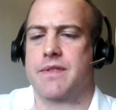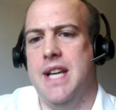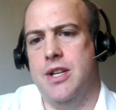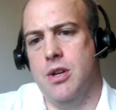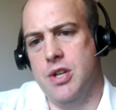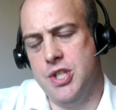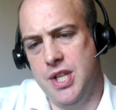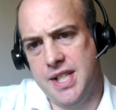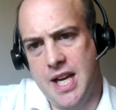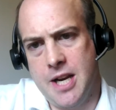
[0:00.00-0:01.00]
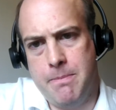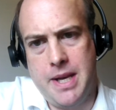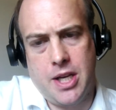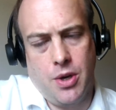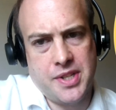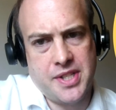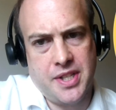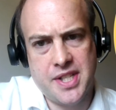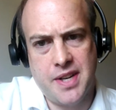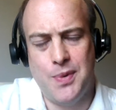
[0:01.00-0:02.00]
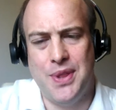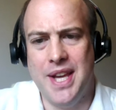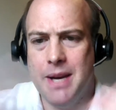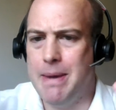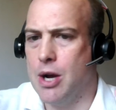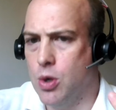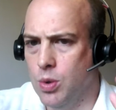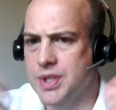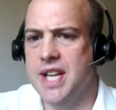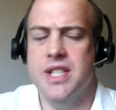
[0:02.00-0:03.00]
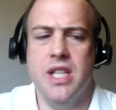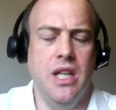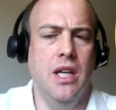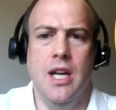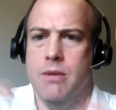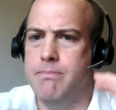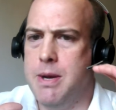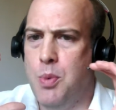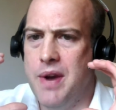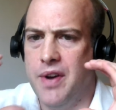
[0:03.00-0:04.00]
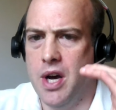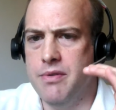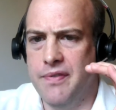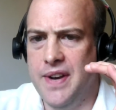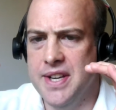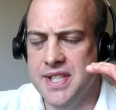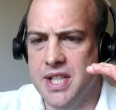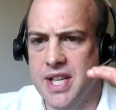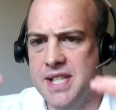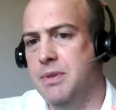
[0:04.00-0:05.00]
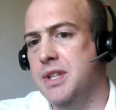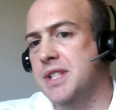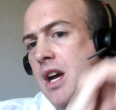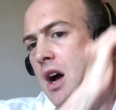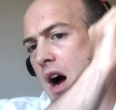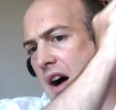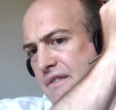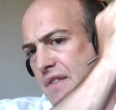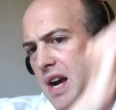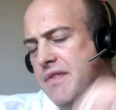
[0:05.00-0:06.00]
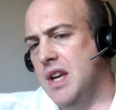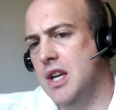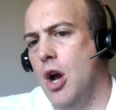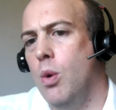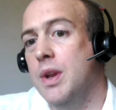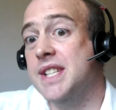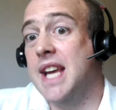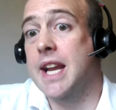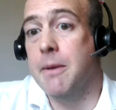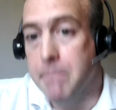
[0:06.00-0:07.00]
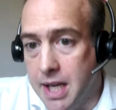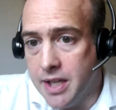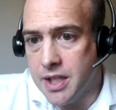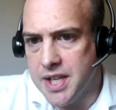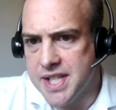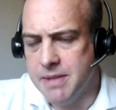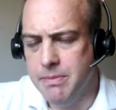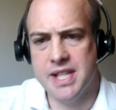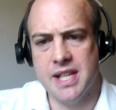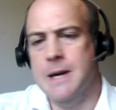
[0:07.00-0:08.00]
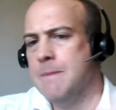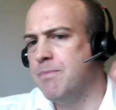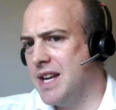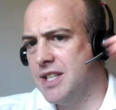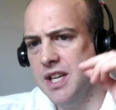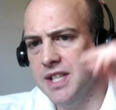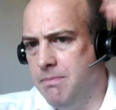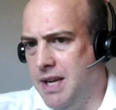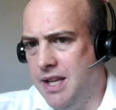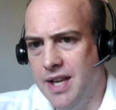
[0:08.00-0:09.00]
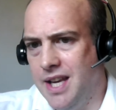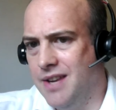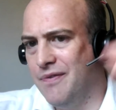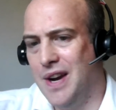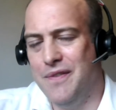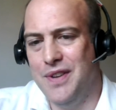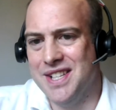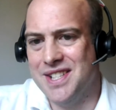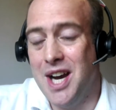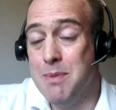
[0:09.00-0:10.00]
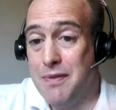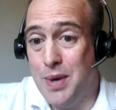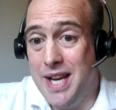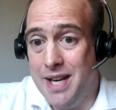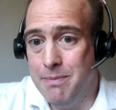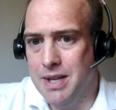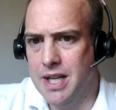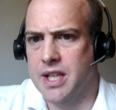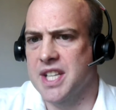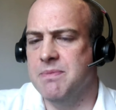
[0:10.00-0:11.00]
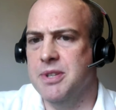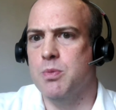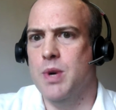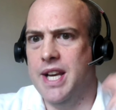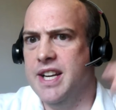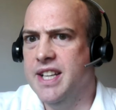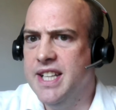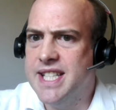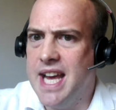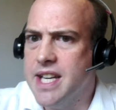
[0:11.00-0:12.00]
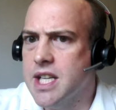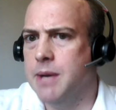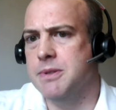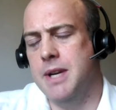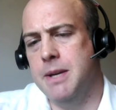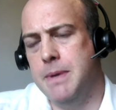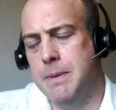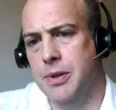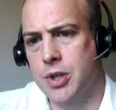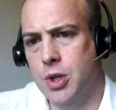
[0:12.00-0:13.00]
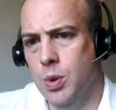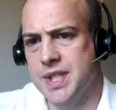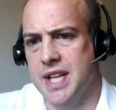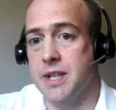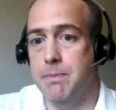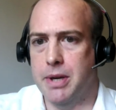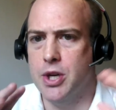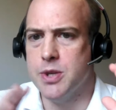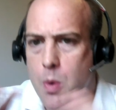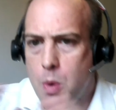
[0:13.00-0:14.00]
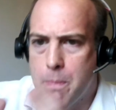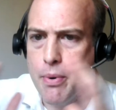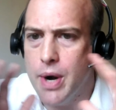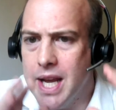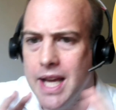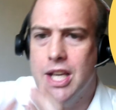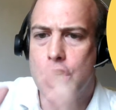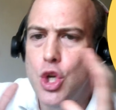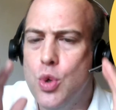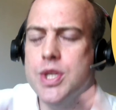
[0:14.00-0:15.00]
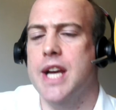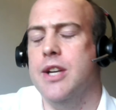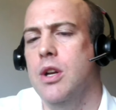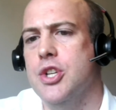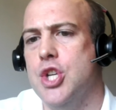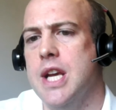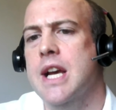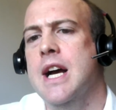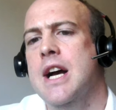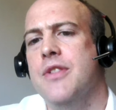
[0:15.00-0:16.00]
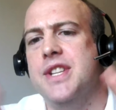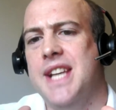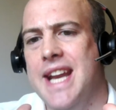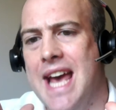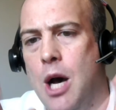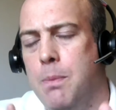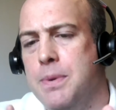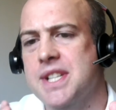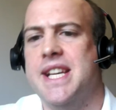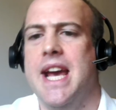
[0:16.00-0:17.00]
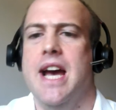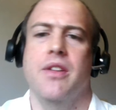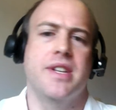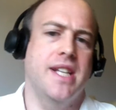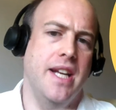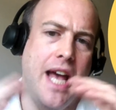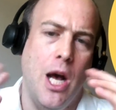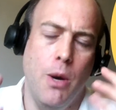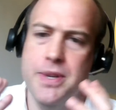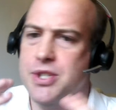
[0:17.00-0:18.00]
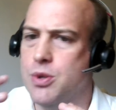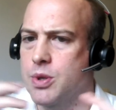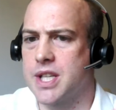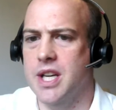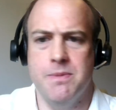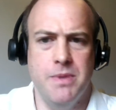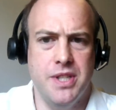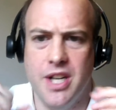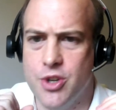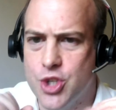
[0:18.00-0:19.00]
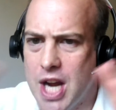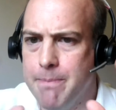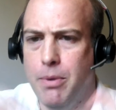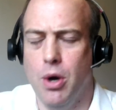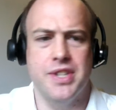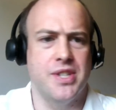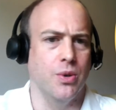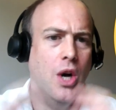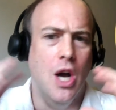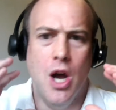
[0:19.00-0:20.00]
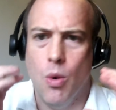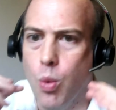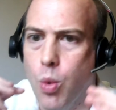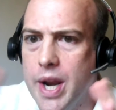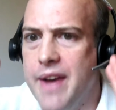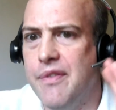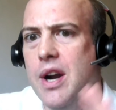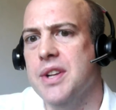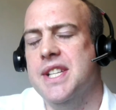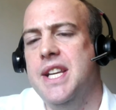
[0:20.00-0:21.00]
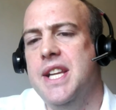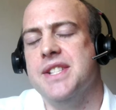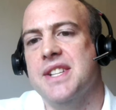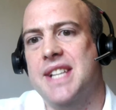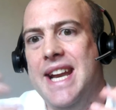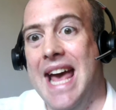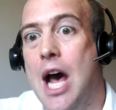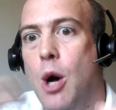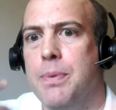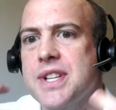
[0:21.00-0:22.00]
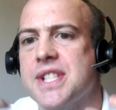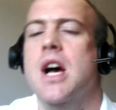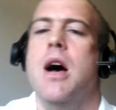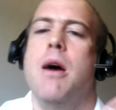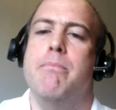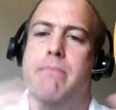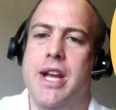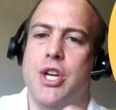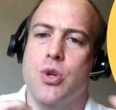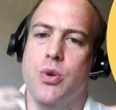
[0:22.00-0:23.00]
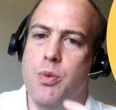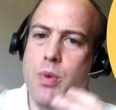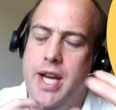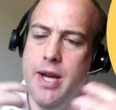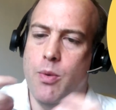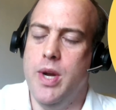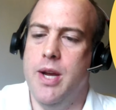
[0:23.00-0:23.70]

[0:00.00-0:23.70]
of technology is going to be constant. So if we think about a call center, maybe we have 100,000 customers. Our 5-year goal is getting 1 million customers. That doesn't mean that in 5 years' time, if we hit 1 million customers, we're going to need 10 times as many people in the call center, because we will bring in new technology that's going to help us scale, that's going to help us talk to customers, chatbots or whatever else it is that's going to help us make sure that we're